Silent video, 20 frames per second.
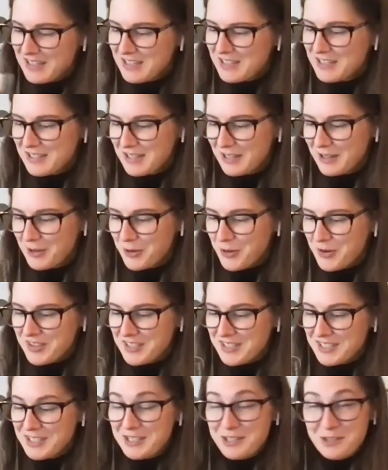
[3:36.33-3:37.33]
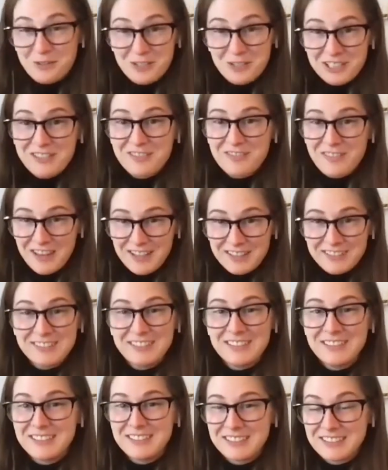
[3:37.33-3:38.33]
So this is a really
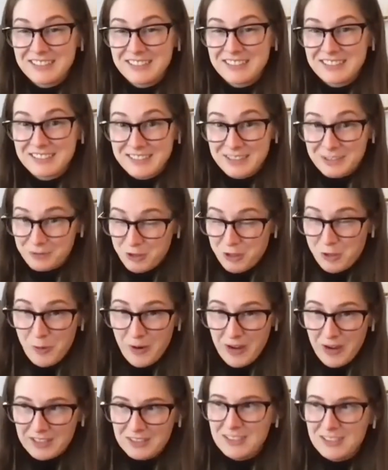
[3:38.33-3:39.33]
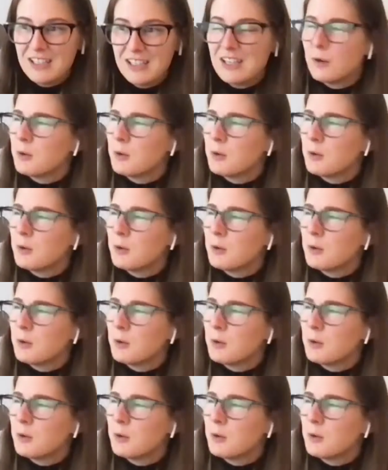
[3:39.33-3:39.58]
fun different wine.